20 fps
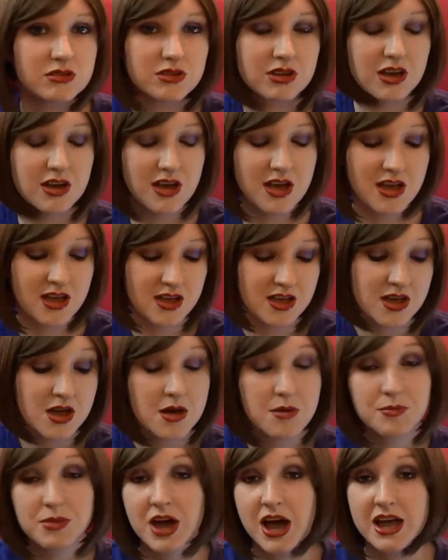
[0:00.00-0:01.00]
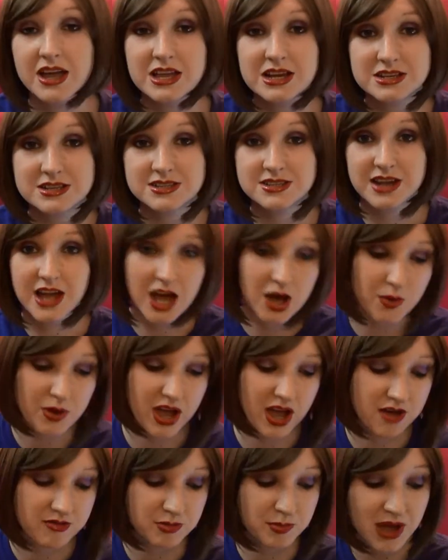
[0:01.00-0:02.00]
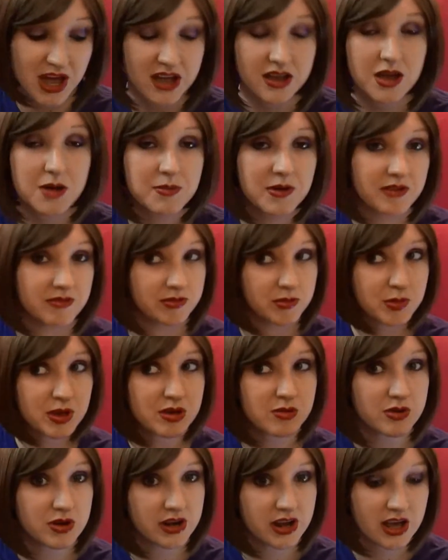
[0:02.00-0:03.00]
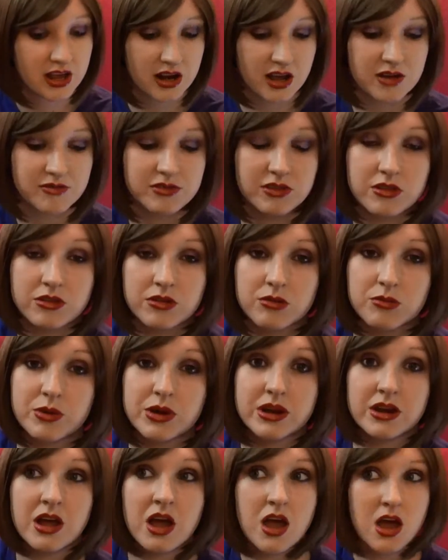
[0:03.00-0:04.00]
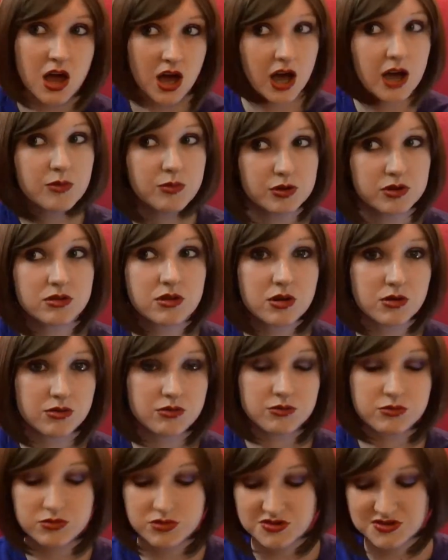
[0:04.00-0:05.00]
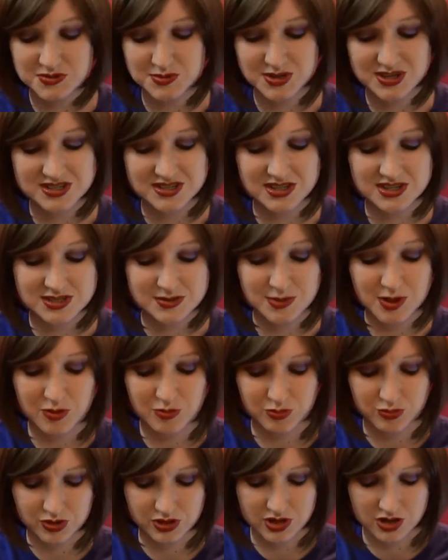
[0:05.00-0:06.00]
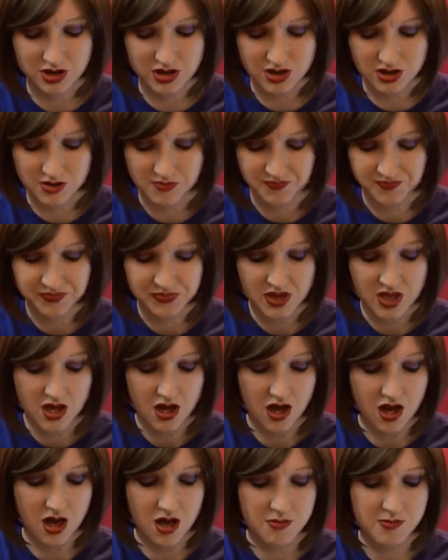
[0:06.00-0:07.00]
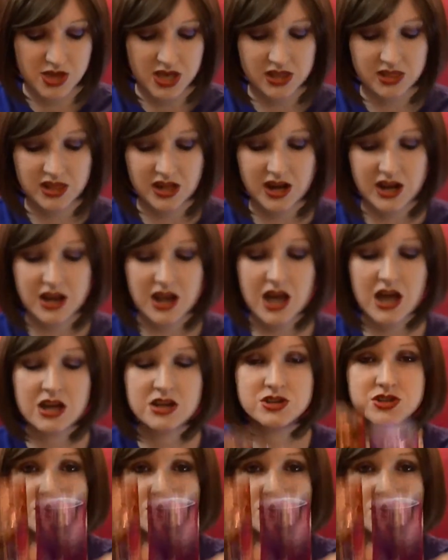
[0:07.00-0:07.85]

but I guess now I have a backup. I have the big one and I have the little one. I will go through those because they smell really good. Um, and then I got